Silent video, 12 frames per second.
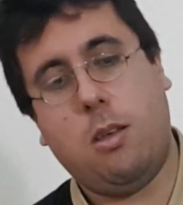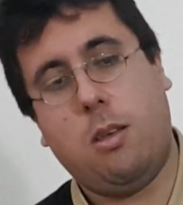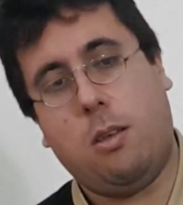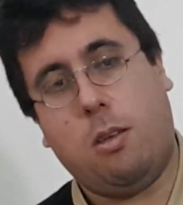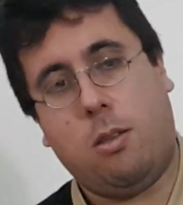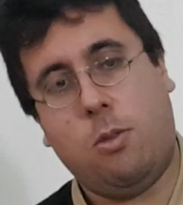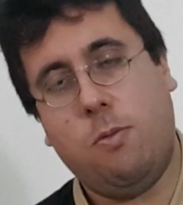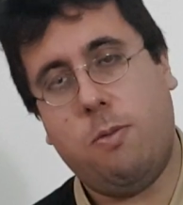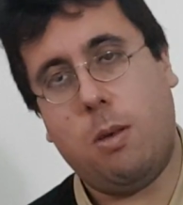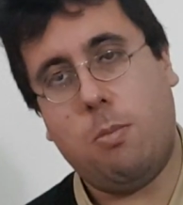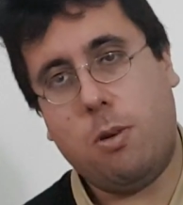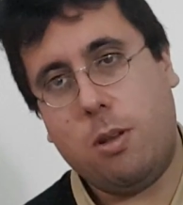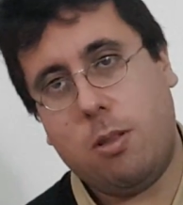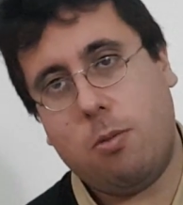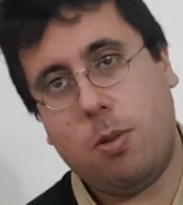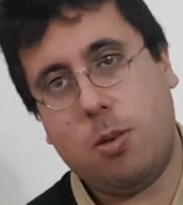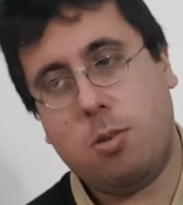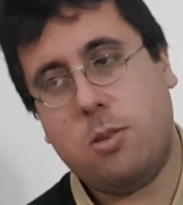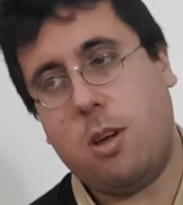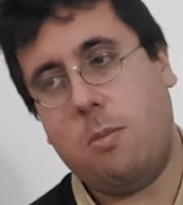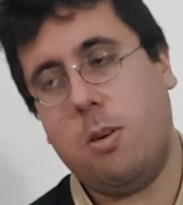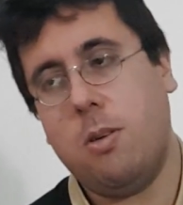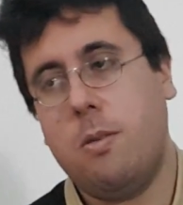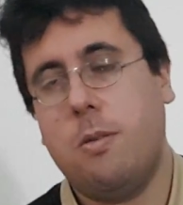a new favorite, which is
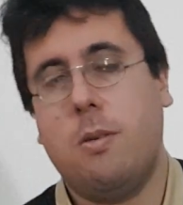Schreiber.